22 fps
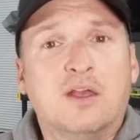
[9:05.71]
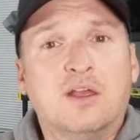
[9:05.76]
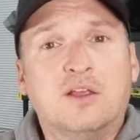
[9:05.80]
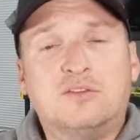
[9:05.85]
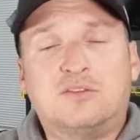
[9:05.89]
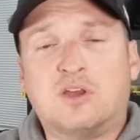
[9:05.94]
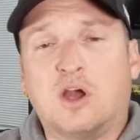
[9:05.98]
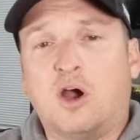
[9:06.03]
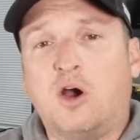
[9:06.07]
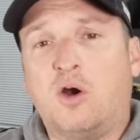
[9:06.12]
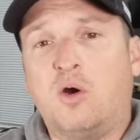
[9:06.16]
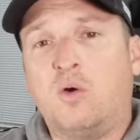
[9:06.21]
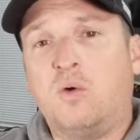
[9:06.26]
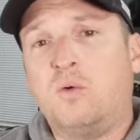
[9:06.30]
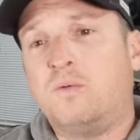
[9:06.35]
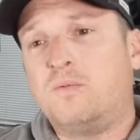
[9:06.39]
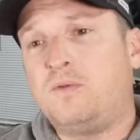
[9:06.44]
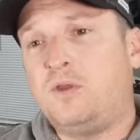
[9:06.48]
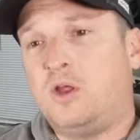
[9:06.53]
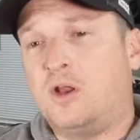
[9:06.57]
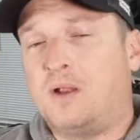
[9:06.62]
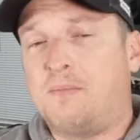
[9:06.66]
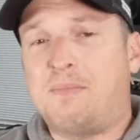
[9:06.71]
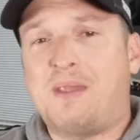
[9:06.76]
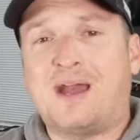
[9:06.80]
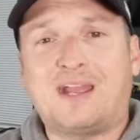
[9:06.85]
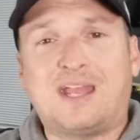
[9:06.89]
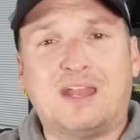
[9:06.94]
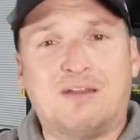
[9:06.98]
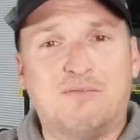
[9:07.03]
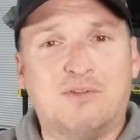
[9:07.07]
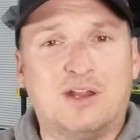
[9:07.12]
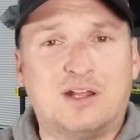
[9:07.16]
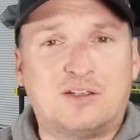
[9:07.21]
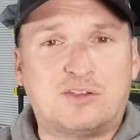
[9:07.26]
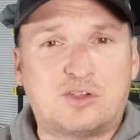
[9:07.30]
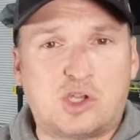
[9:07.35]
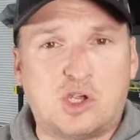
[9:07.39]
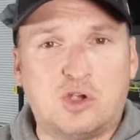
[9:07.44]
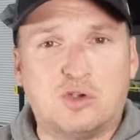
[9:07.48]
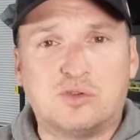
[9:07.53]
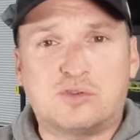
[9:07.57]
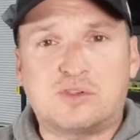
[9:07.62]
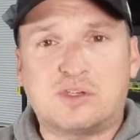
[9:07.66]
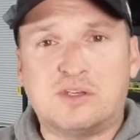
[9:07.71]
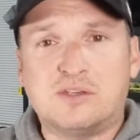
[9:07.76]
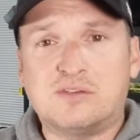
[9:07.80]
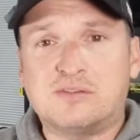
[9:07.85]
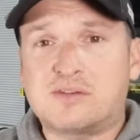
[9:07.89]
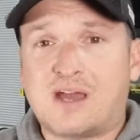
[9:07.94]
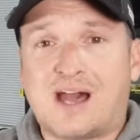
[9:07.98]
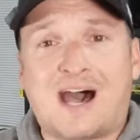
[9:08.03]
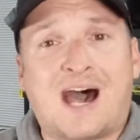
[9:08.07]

So, I'm not giving excuses.